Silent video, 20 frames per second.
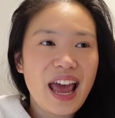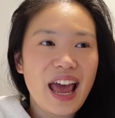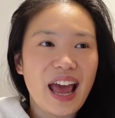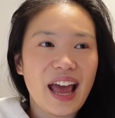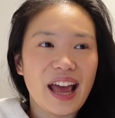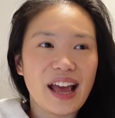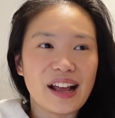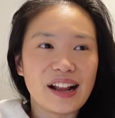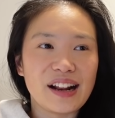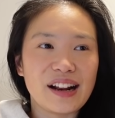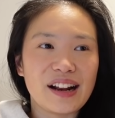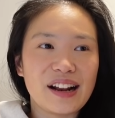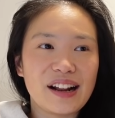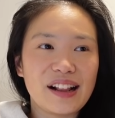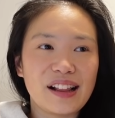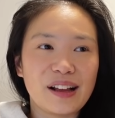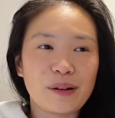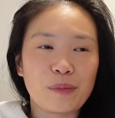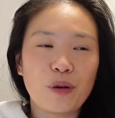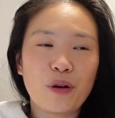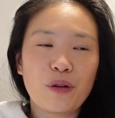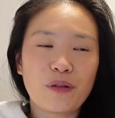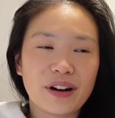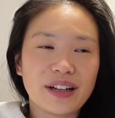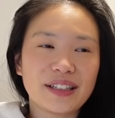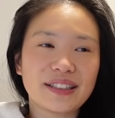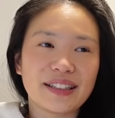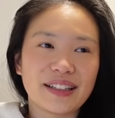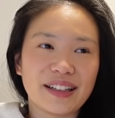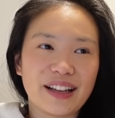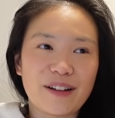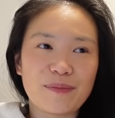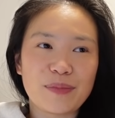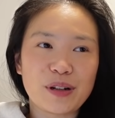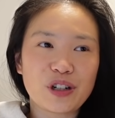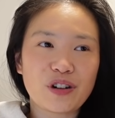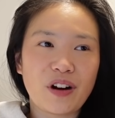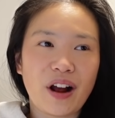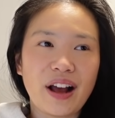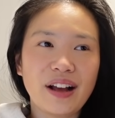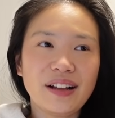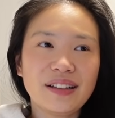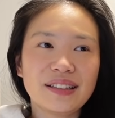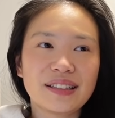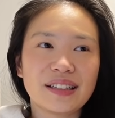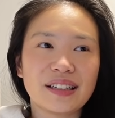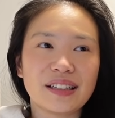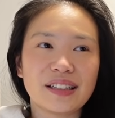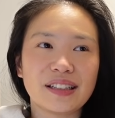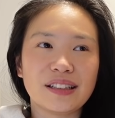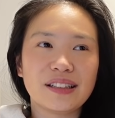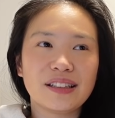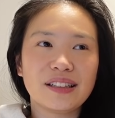And like more recently, I've been trying to